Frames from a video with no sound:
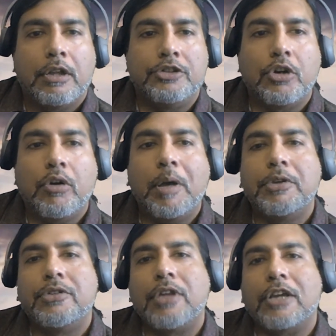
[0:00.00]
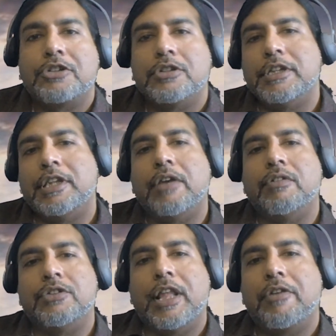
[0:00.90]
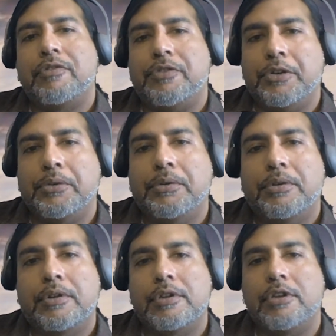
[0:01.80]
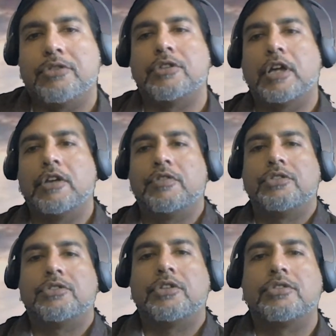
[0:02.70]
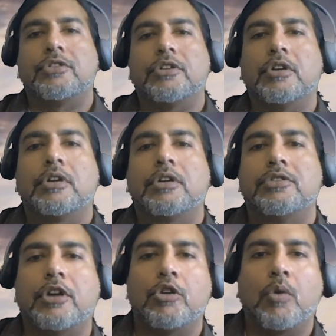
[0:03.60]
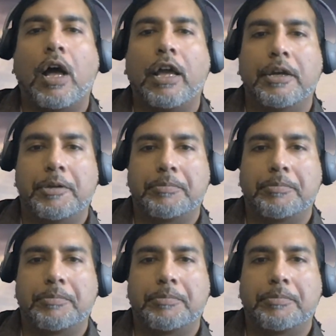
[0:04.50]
Joab is actually David's nephew, the son of his sister Zeruiah.